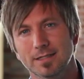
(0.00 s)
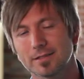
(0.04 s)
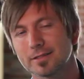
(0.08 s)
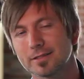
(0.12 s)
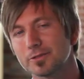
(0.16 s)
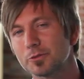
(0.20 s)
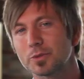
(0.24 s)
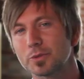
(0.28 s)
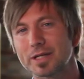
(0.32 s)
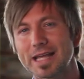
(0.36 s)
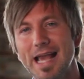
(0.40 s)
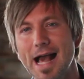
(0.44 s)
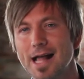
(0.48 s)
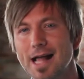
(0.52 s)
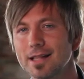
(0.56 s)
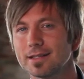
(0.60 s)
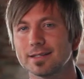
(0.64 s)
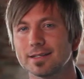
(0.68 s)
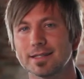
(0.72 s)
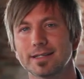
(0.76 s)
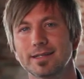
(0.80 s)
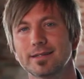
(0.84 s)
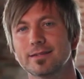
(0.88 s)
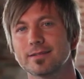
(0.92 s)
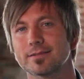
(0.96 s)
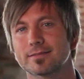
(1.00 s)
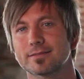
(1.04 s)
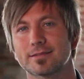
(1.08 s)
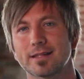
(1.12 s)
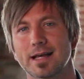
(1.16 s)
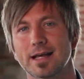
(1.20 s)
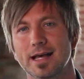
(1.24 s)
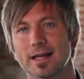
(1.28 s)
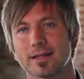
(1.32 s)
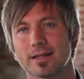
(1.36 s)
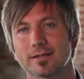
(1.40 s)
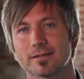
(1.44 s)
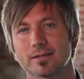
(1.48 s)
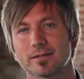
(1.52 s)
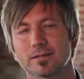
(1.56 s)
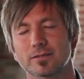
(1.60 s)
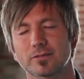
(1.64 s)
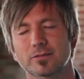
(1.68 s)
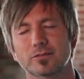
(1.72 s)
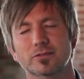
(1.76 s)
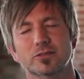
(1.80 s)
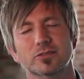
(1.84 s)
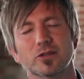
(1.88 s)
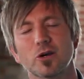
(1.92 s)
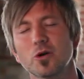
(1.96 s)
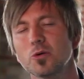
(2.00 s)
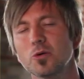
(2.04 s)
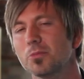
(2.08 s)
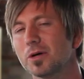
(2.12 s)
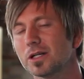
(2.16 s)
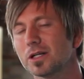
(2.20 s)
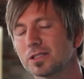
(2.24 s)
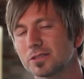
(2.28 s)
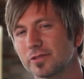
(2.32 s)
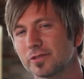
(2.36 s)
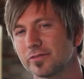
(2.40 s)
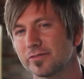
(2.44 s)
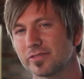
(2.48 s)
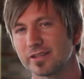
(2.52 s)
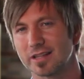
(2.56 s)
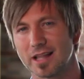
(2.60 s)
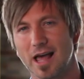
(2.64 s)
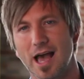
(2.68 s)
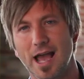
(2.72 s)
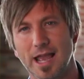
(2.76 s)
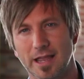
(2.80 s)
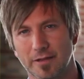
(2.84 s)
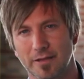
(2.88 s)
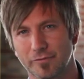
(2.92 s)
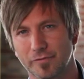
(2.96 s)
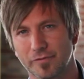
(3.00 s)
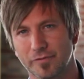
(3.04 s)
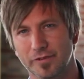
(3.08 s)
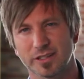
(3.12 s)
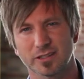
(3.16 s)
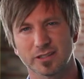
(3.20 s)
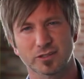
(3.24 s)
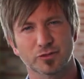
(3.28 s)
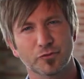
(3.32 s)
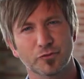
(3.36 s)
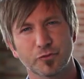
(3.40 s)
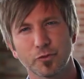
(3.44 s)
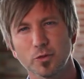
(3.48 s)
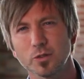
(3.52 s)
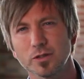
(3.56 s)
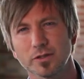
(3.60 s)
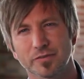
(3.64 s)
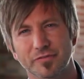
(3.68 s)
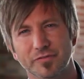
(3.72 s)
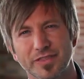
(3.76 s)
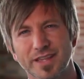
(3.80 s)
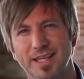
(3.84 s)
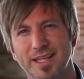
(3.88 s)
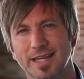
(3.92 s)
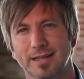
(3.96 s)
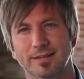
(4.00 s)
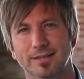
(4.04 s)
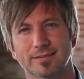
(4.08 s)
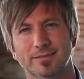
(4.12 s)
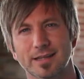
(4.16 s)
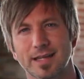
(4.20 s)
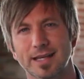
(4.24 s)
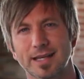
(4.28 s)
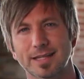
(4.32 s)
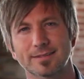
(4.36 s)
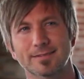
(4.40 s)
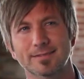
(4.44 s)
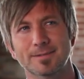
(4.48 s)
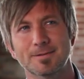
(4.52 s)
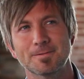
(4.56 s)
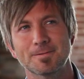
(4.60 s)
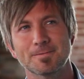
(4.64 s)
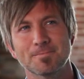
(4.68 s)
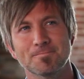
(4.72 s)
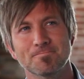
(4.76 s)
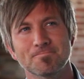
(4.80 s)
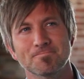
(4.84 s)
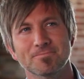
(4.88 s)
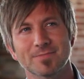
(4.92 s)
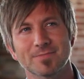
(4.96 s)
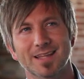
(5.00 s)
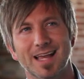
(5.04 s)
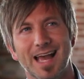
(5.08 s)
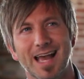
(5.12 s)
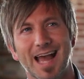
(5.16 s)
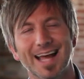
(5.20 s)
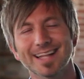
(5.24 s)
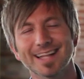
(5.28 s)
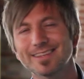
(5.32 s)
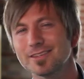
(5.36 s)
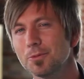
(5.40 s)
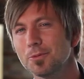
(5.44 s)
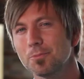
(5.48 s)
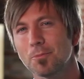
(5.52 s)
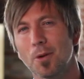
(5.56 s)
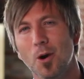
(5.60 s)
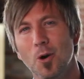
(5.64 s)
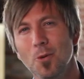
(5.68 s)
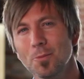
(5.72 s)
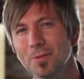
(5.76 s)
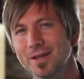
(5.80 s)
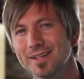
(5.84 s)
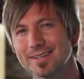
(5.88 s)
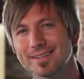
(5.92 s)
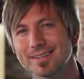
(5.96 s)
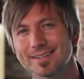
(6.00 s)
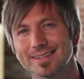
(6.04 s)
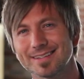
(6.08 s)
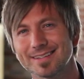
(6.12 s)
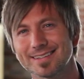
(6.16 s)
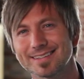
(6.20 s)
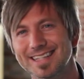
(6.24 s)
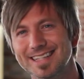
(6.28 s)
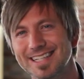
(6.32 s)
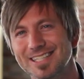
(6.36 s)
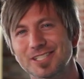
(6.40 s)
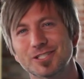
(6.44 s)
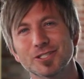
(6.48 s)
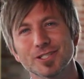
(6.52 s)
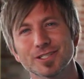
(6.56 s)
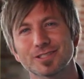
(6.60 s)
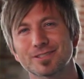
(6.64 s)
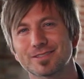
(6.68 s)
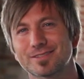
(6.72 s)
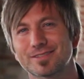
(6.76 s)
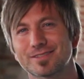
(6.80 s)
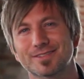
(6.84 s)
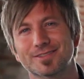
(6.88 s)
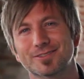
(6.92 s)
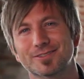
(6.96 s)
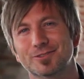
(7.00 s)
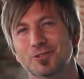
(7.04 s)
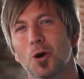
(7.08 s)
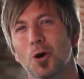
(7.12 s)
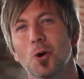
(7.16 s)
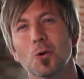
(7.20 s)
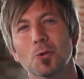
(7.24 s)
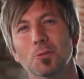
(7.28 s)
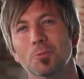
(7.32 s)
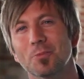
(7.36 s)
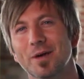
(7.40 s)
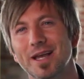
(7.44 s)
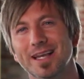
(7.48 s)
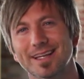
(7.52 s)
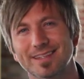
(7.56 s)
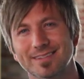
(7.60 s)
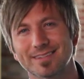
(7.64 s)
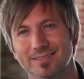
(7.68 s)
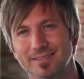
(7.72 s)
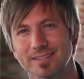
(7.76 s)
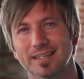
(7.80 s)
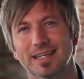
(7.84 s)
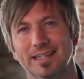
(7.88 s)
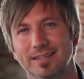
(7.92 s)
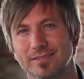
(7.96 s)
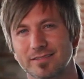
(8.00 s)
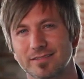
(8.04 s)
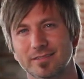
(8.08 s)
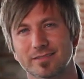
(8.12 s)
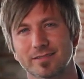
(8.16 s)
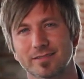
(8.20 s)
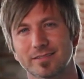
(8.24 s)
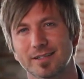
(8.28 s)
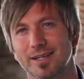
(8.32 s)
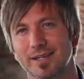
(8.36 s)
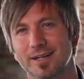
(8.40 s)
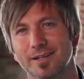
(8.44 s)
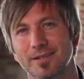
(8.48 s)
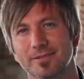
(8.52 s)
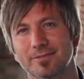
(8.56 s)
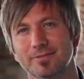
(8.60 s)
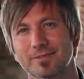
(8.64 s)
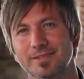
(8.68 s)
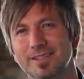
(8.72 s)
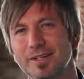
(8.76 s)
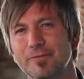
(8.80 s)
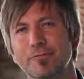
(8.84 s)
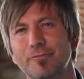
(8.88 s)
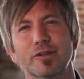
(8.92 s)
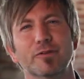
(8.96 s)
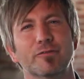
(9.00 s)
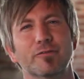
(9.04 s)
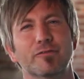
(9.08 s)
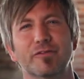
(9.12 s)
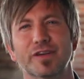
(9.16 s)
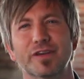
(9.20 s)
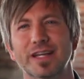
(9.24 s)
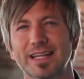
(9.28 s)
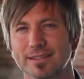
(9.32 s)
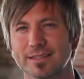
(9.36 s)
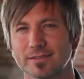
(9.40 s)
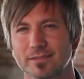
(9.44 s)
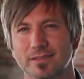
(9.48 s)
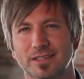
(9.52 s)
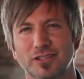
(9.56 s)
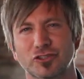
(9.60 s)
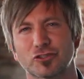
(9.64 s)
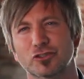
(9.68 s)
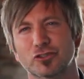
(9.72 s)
The reality is that so much of life is full of things that at the moment, they just don't make sense. Different events and